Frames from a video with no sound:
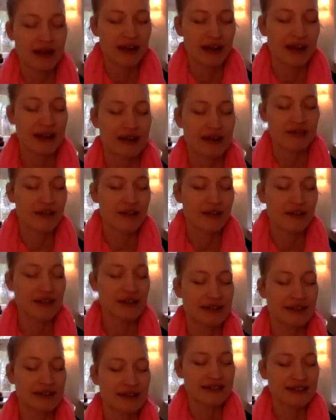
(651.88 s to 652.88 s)
And
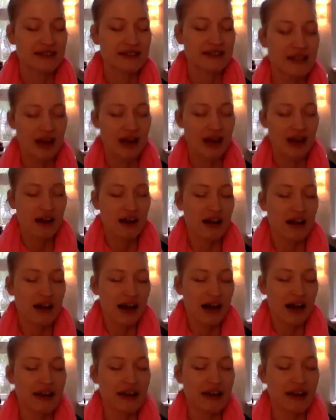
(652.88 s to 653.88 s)
this, I
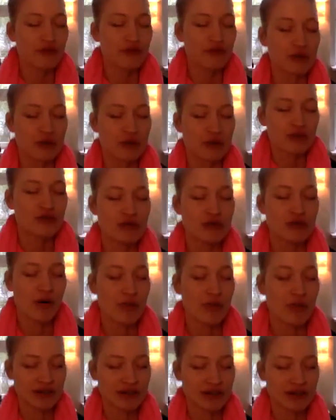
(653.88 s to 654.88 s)
have to control it.
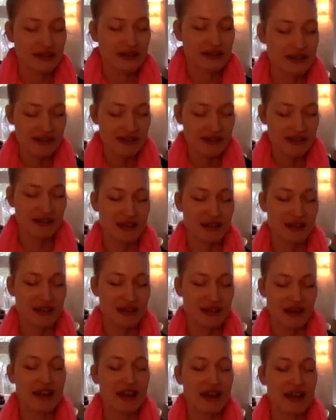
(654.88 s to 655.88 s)
I
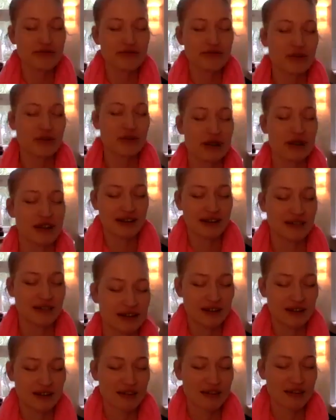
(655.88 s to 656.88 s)
have to get it done.
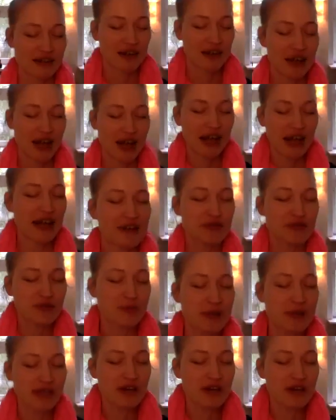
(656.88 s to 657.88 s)
I have to be
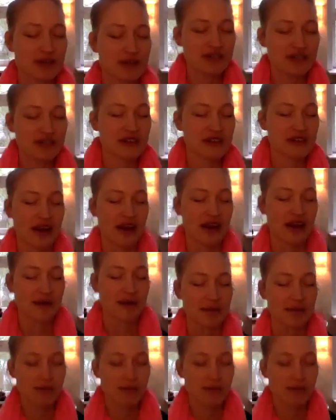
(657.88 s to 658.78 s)
here on time.